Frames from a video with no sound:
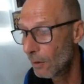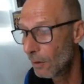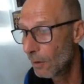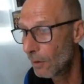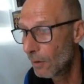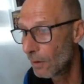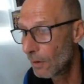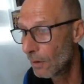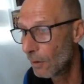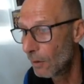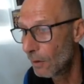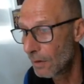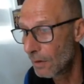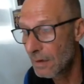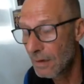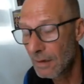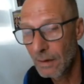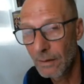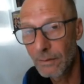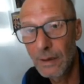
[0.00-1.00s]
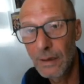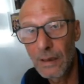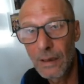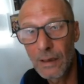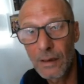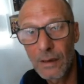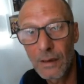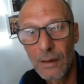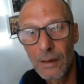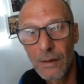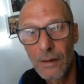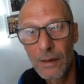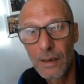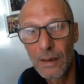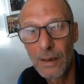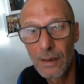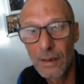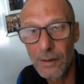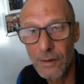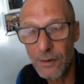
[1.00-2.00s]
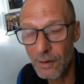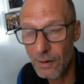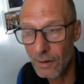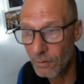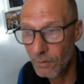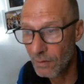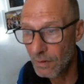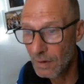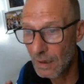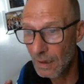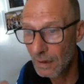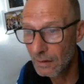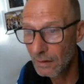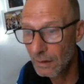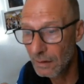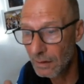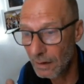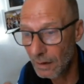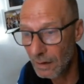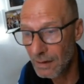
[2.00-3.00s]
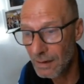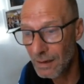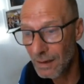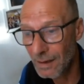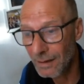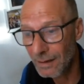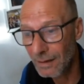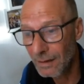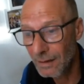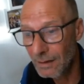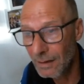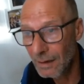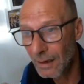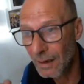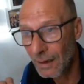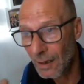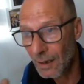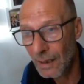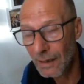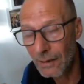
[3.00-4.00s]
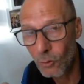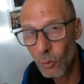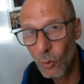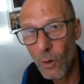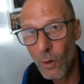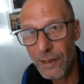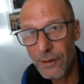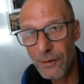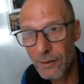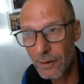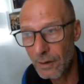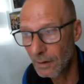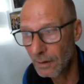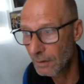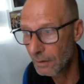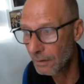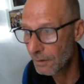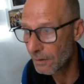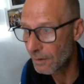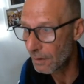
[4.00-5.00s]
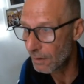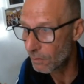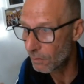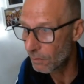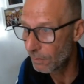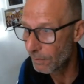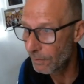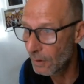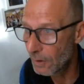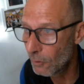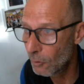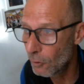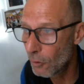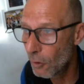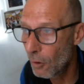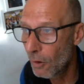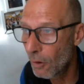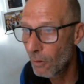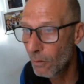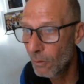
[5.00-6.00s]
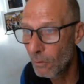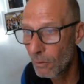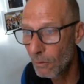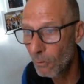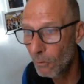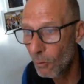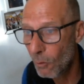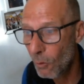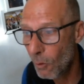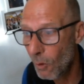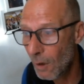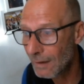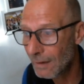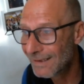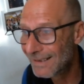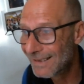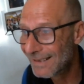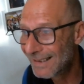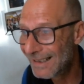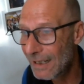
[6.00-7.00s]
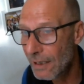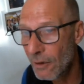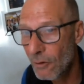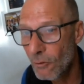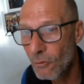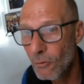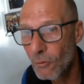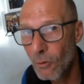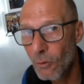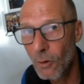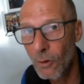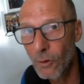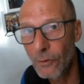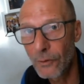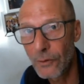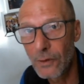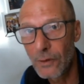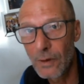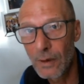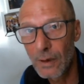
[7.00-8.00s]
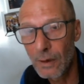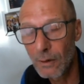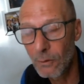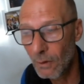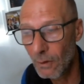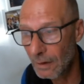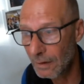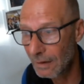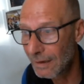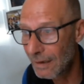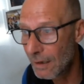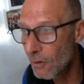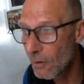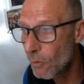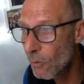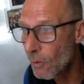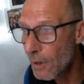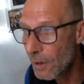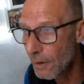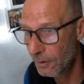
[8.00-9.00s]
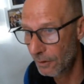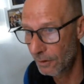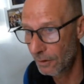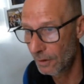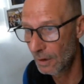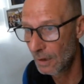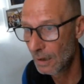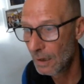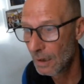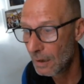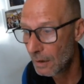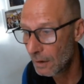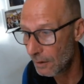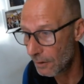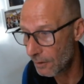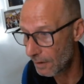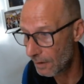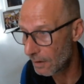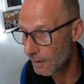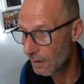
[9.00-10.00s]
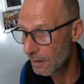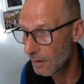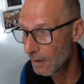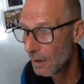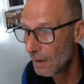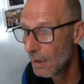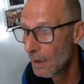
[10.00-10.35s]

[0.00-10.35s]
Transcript: or something, just to send it exactly the right question, just to be know what he want, what he wish, just